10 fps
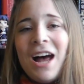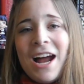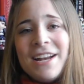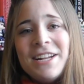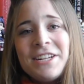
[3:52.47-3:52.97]

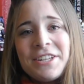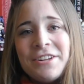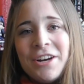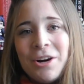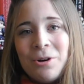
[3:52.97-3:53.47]
I needed
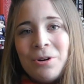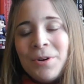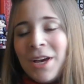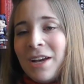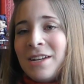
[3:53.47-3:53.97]
to
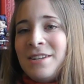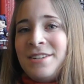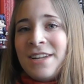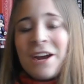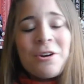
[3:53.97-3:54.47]
know
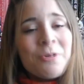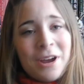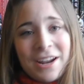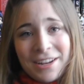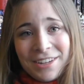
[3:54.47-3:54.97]

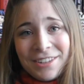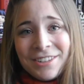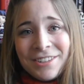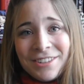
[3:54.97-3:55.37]
decorating,